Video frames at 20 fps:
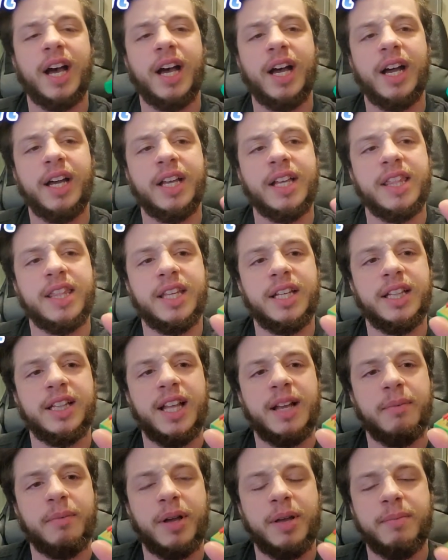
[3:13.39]
I think
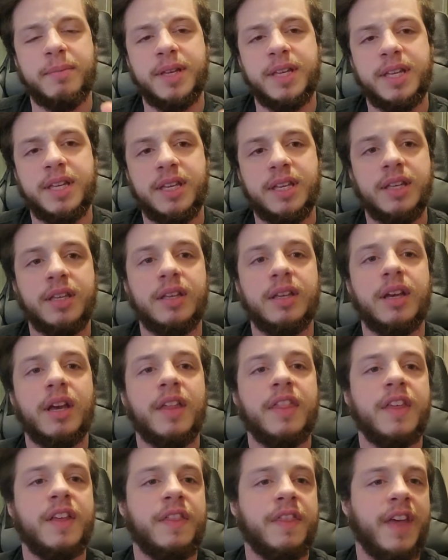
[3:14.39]
that
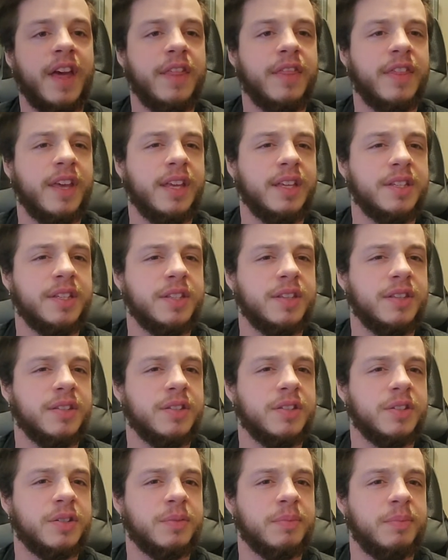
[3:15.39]
thing is the
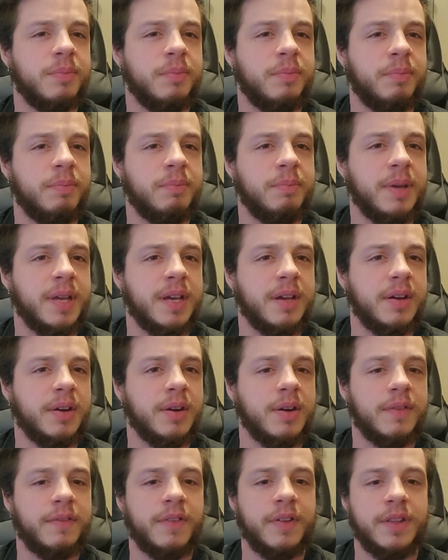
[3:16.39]

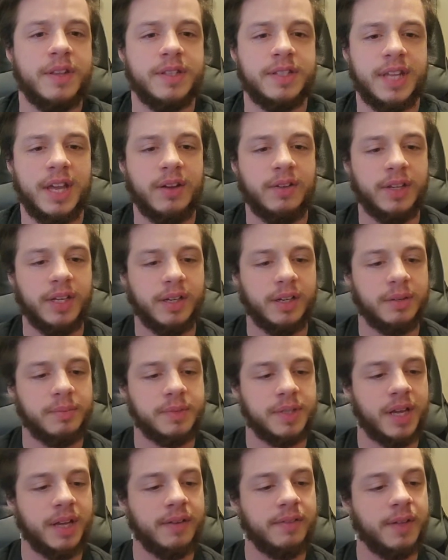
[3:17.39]
speaker for the sound that
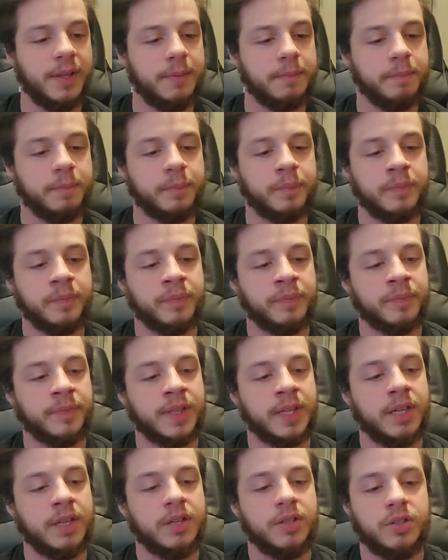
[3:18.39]
comes out of it.
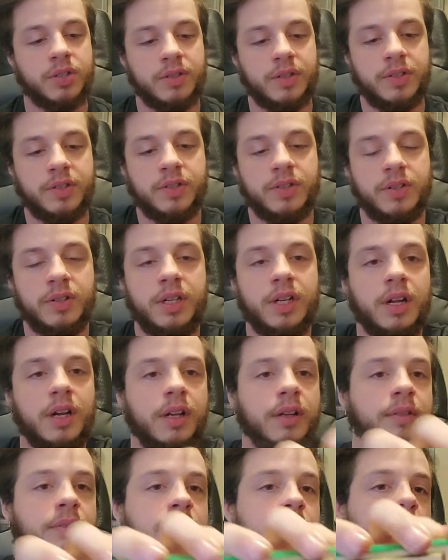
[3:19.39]
So let's turn it
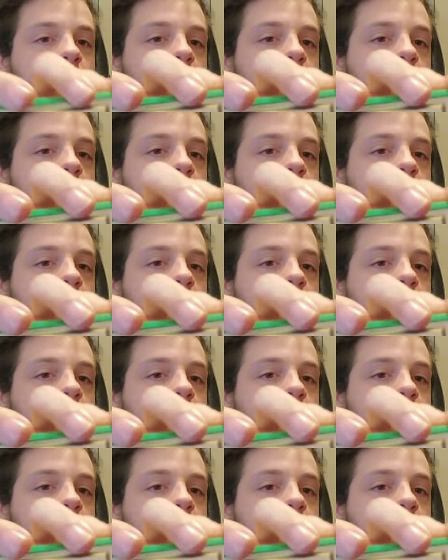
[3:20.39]
on.